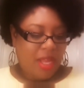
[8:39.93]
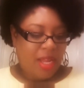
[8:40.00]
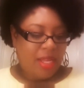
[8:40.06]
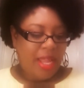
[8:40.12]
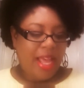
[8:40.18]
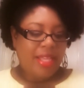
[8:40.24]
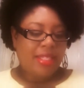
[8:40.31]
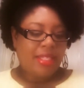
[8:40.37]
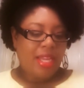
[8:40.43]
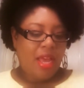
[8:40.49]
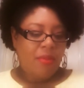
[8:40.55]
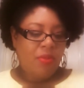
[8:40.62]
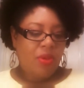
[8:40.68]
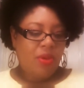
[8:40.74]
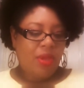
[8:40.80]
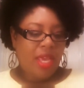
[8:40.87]
Last
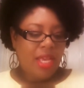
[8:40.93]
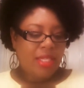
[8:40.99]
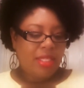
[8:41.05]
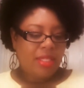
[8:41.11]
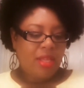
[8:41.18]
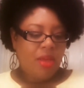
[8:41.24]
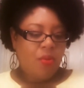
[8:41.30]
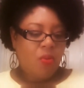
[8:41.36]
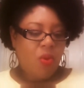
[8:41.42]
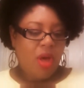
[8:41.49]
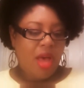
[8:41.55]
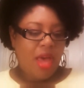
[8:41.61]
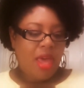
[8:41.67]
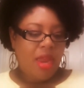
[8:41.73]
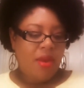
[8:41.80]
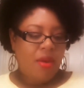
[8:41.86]
time you kissed
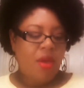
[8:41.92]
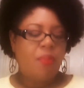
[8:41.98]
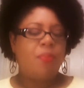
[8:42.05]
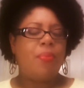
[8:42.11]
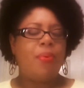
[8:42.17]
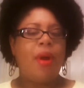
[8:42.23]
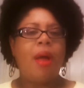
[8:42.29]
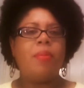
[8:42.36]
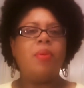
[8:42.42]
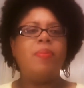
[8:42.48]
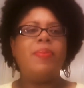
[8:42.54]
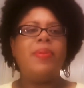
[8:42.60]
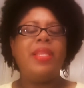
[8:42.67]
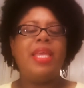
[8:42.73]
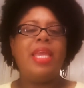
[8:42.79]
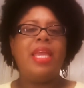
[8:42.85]
someone,
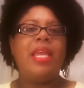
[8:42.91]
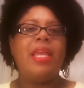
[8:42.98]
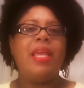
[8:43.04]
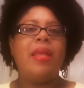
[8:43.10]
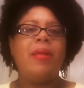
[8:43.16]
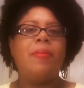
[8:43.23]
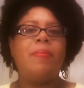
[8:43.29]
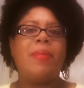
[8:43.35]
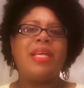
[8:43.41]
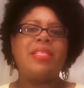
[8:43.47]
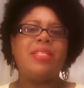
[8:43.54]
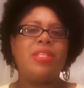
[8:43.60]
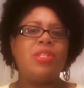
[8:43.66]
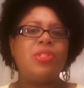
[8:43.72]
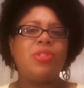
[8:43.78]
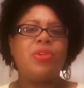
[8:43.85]
probably my
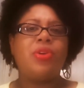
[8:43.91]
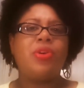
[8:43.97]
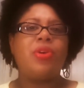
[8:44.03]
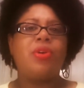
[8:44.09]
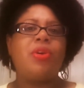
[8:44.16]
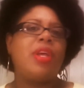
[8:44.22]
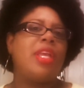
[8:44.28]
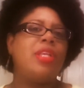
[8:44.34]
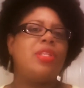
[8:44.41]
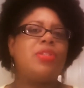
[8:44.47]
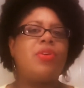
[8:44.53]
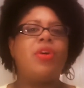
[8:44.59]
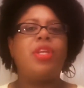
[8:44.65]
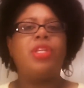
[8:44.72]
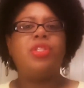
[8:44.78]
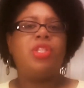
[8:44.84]
sister. I kissed her
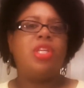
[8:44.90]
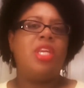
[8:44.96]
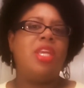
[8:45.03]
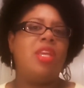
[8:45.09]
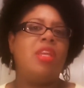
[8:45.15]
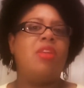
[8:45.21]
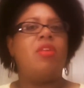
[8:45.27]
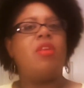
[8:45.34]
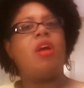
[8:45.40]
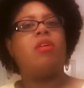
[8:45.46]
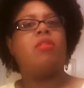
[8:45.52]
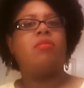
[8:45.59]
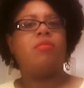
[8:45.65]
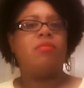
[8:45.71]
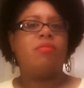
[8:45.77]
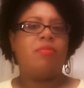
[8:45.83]
on the cheek. You
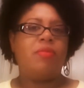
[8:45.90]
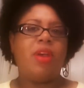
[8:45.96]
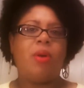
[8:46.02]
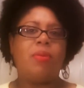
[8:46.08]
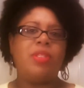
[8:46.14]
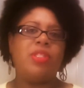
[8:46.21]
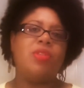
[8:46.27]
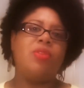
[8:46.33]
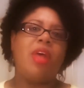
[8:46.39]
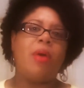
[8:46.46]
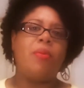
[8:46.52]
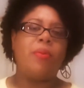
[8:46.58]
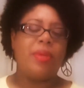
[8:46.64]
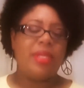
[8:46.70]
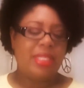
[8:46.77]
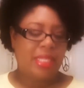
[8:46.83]
know, we always do that
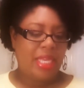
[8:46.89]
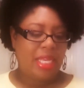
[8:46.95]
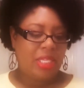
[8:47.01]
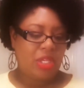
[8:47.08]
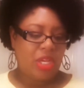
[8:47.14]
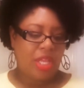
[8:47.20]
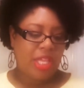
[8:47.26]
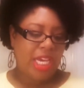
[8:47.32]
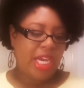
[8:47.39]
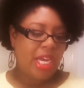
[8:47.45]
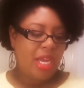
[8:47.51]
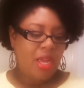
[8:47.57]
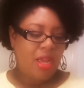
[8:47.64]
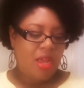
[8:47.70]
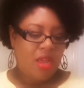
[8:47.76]
when we see each other.